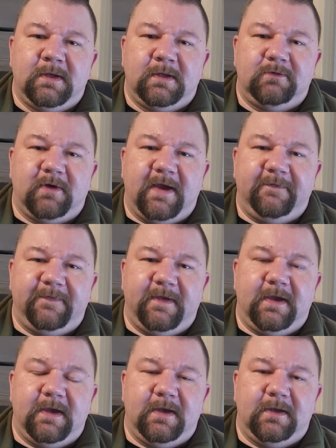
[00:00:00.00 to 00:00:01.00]
drive
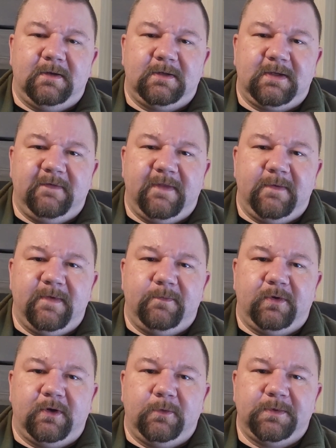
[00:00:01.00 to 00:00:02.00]
there and give them the
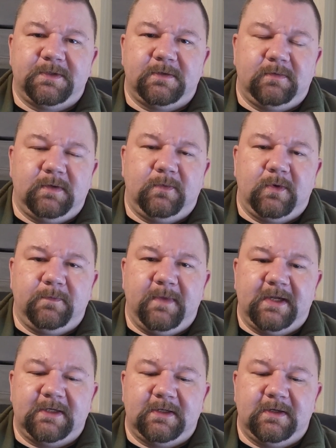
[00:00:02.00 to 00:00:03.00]
probes, it would
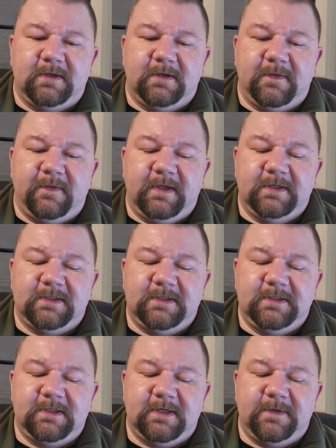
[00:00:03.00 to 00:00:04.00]
make things
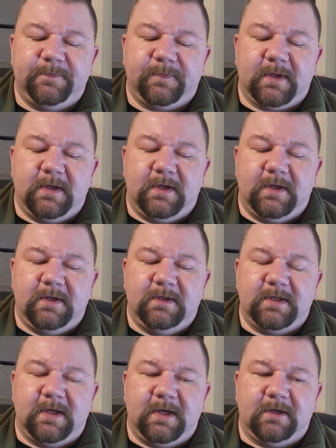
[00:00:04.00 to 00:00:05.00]
easier. And
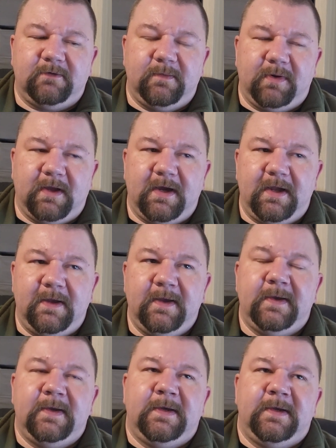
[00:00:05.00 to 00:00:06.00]
I got reply
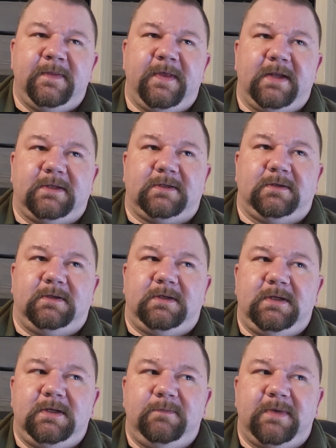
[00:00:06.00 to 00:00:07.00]
that
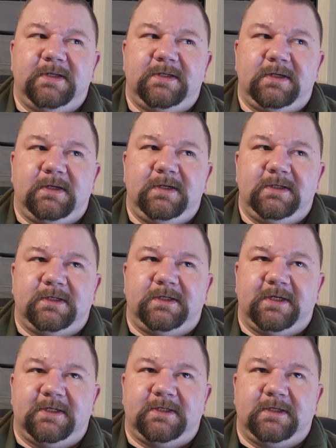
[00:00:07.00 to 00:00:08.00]
he basically
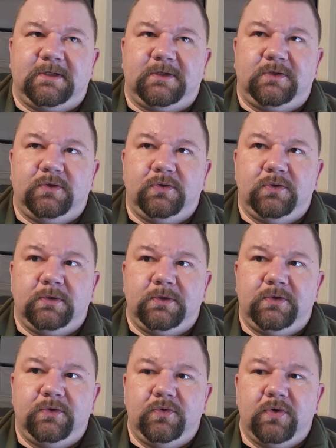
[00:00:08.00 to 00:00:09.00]
suggested to
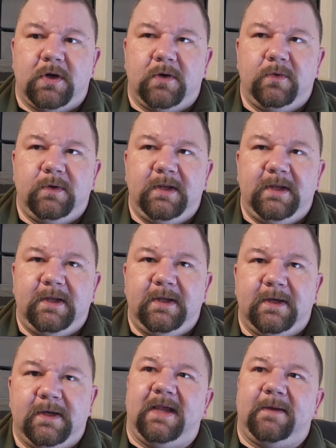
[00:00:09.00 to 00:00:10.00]
do only
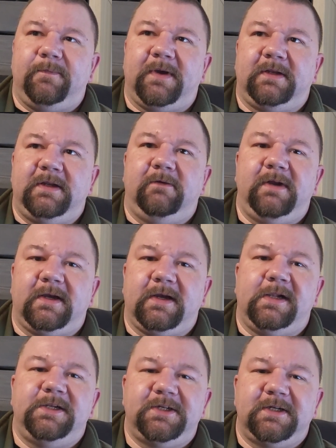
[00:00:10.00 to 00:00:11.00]
like bacteria
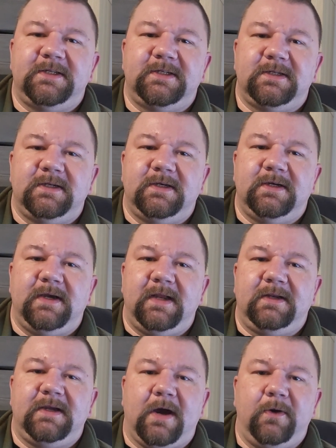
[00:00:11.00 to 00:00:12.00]
cultures
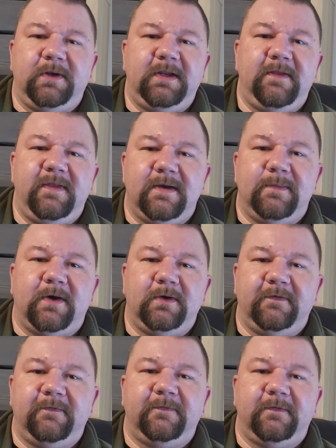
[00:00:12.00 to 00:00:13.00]
and counting the amount
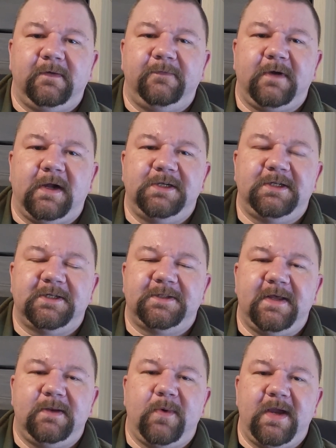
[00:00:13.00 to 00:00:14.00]
of cultures
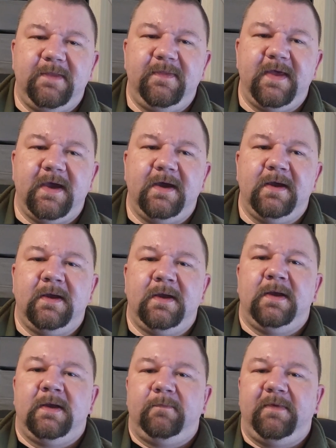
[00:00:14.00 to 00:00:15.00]
that were in there
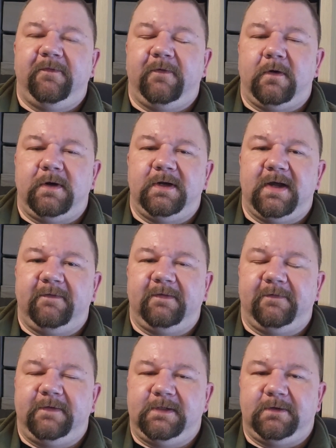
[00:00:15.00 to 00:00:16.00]
before and after
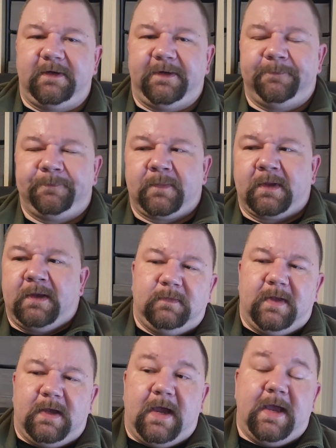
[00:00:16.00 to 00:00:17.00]
filtering.
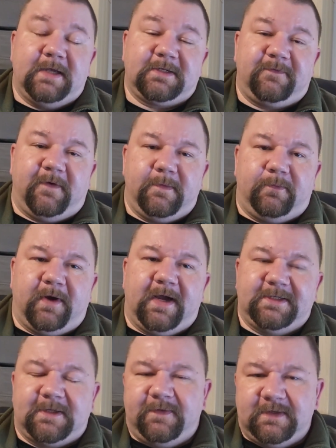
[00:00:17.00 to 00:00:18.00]
I asked for the
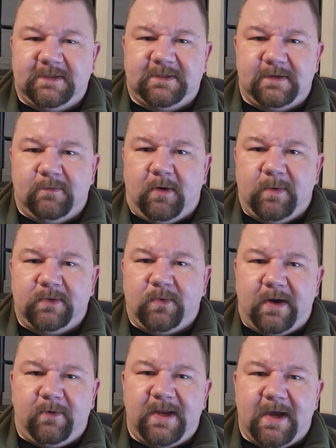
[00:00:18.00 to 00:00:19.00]
price, and this is the moment
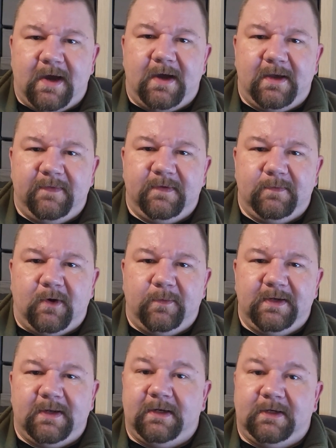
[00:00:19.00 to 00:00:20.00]
where we are at the
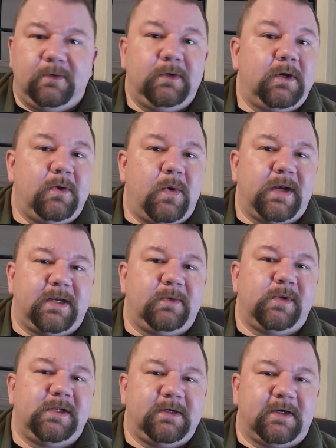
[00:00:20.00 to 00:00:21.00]
moment. I don't know what it
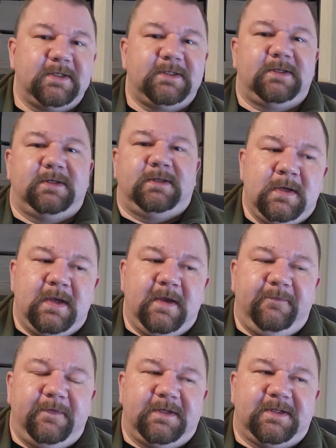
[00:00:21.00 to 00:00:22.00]
will cost.
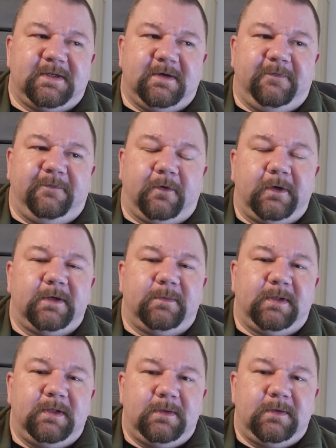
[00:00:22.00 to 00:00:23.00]
If it's
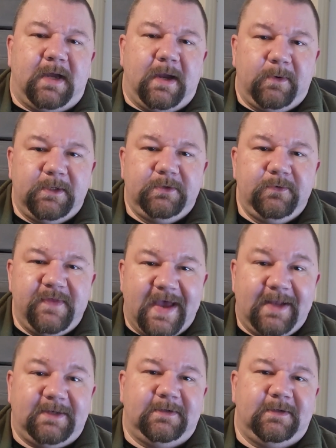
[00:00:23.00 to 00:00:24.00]
affordable, I will do
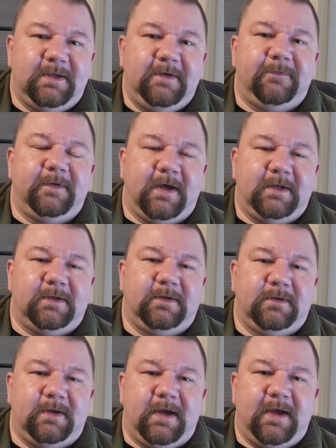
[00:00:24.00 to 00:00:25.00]
that. If not,
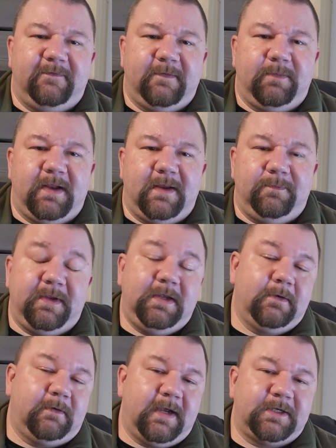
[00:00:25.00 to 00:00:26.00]
I have a plan B,
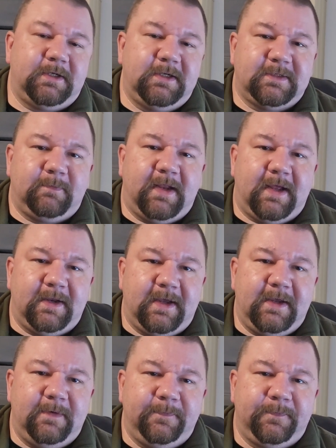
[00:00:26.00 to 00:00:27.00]
or actually it's plan
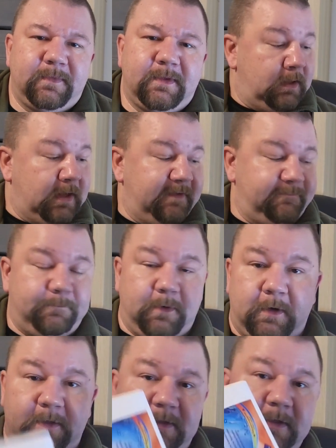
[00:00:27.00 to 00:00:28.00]
A. I've
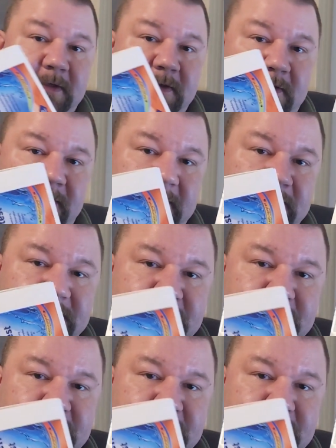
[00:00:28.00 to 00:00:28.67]
bought those